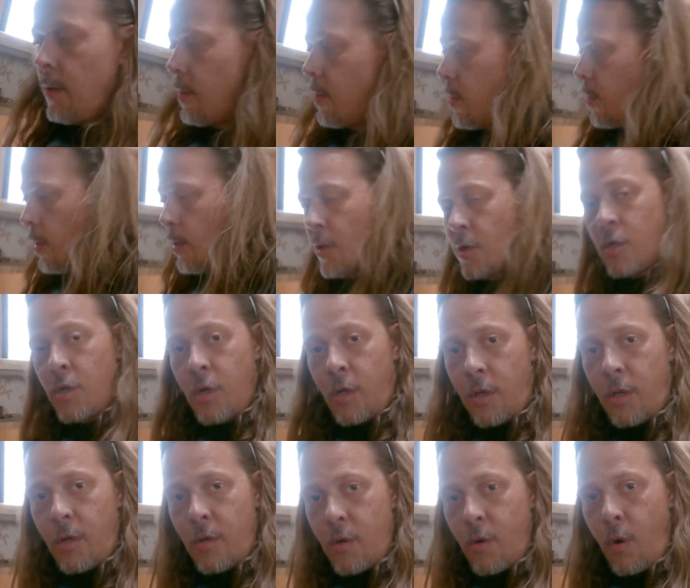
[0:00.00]
So I just
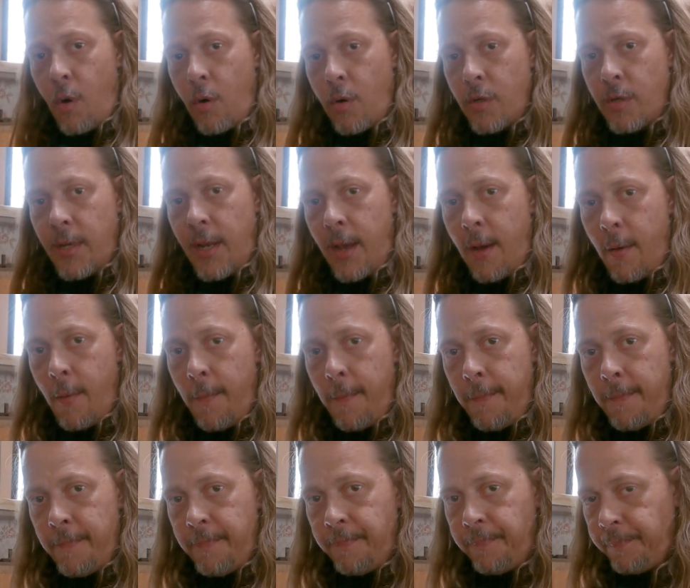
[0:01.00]
took the drawers out,
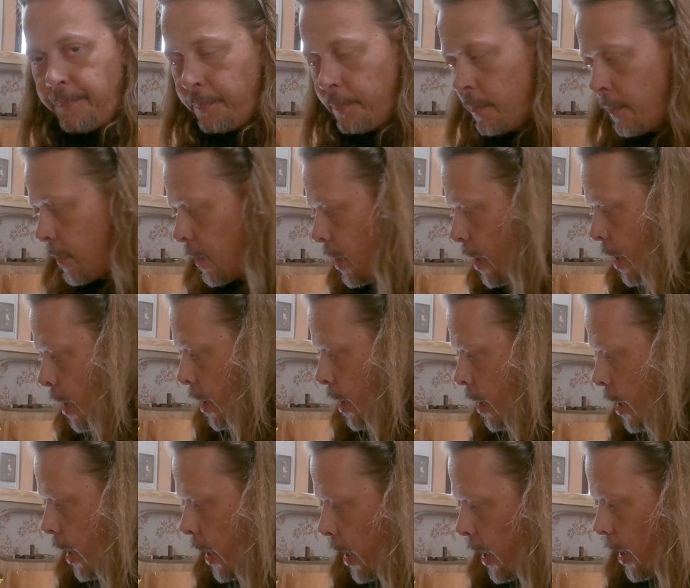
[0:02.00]

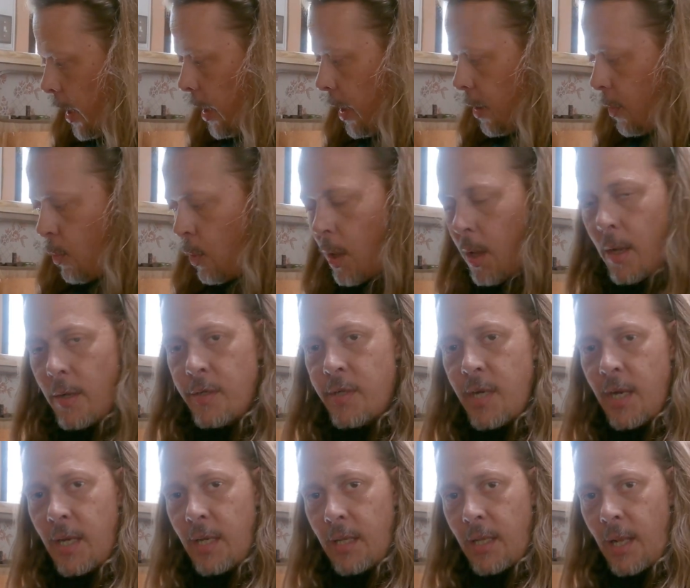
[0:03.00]
and while I was
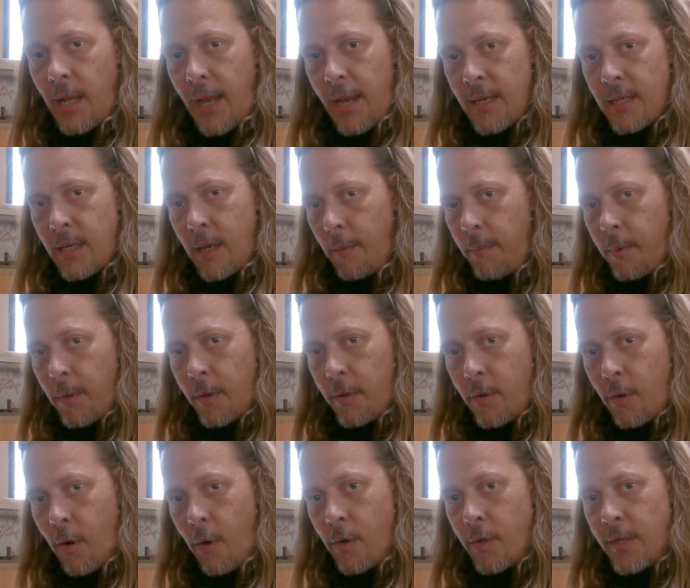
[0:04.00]
taking the last couple of
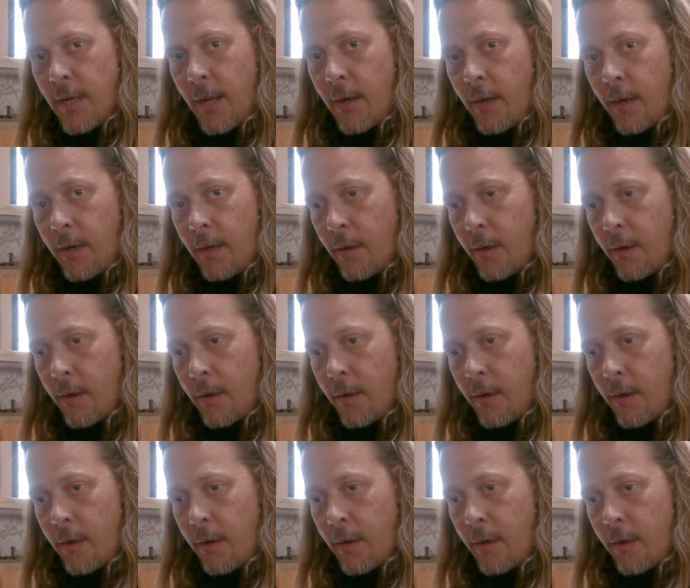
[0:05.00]
drawers out, I